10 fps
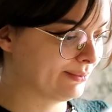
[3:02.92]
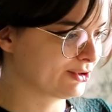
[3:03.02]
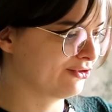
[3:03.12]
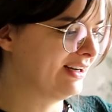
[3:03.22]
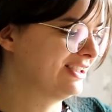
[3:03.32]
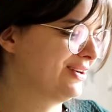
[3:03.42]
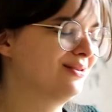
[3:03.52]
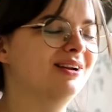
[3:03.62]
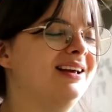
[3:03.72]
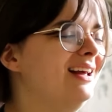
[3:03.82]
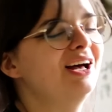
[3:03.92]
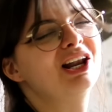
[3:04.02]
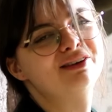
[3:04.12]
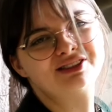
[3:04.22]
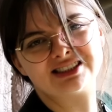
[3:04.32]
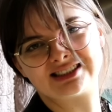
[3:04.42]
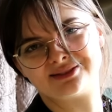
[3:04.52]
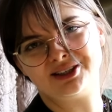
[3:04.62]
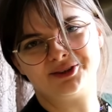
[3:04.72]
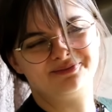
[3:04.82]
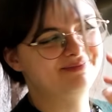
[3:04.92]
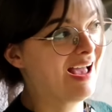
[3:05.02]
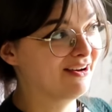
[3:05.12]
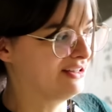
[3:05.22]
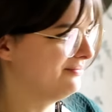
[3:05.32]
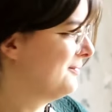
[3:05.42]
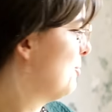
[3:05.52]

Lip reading: times already, so I would love to just, you know, have him